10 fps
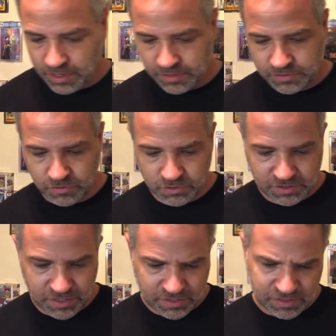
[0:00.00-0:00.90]
So these
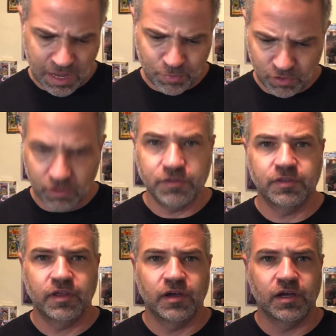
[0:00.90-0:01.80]
next couple
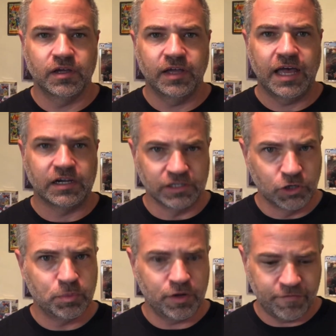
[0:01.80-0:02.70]
had a
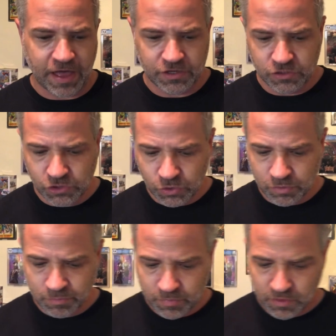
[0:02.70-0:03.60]
little bit of value to
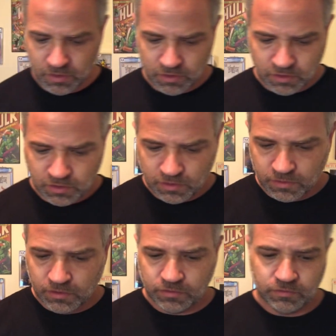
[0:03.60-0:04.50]
them.
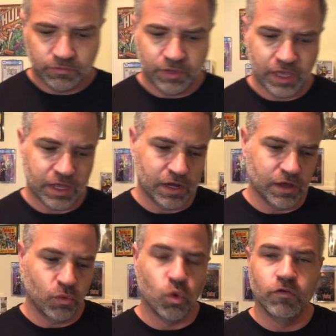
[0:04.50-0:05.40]
We
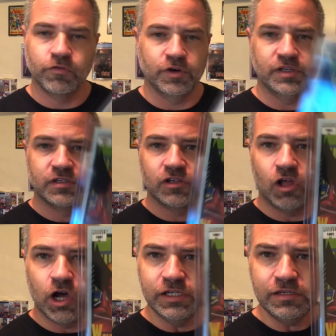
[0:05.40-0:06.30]
had Wolverine's
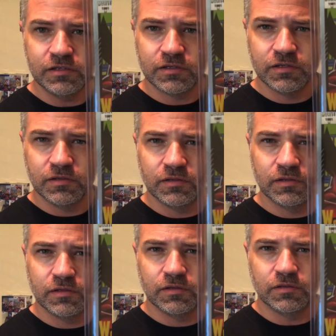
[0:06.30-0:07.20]
Claws.
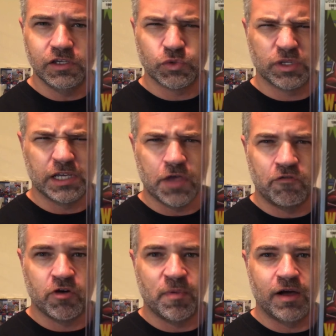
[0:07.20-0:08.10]
These were selling
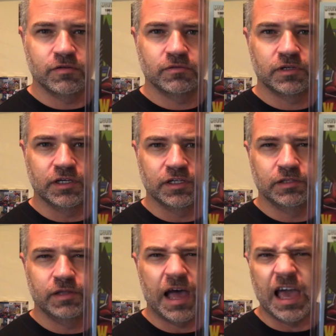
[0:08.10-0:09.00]
for about
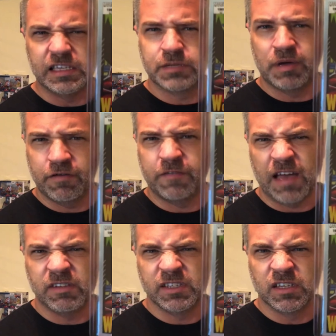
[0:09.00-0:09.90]
highs about $5
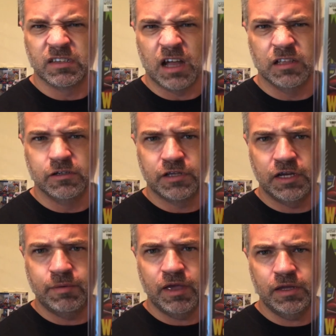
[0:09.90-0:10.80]
to $6 on
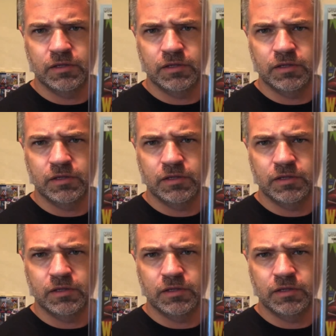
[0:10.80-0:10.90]
eBay.